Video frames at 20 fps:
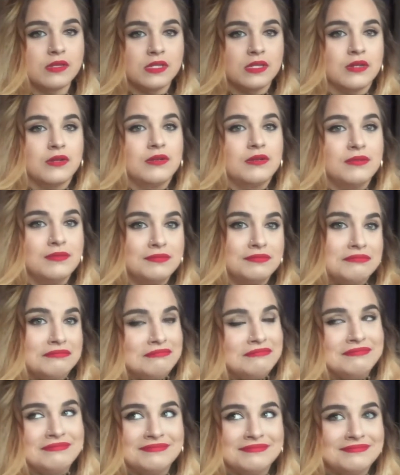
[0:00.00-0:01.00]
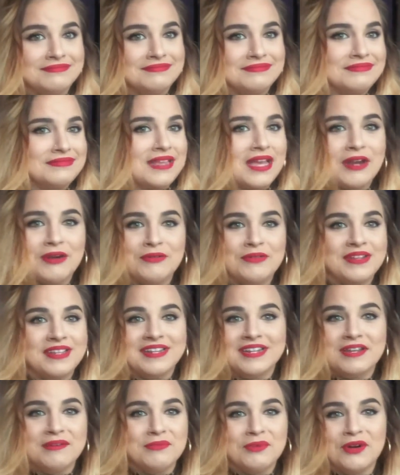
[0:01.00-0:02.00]
so I don't need
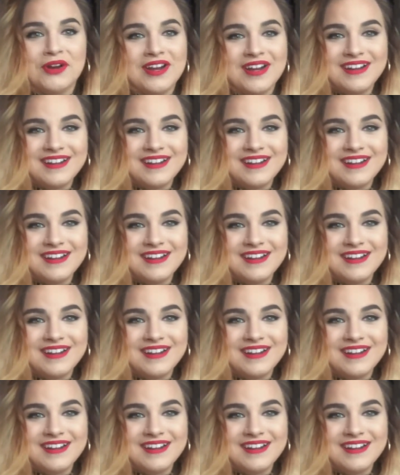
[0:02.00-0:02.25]
any more.